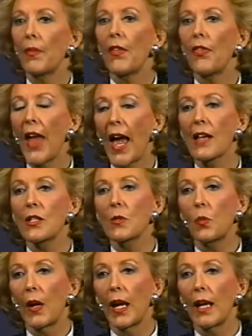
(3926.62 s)
That's
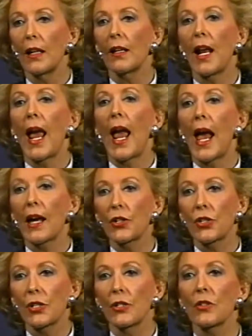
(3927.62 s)
when
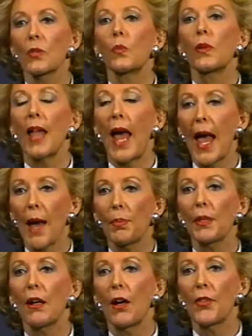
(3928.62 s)
actions will
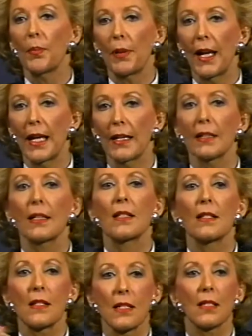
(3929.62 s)
happen on the planet
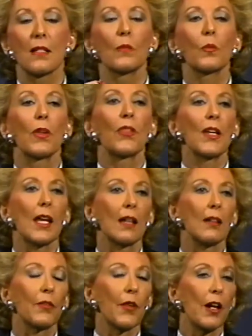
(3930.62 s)
consistent with the end
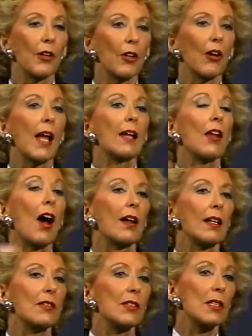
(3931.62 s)
of hunger, and not
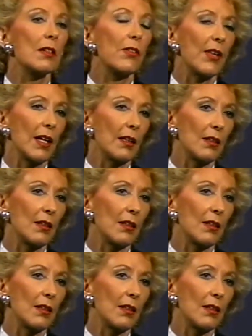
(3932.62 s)
until then.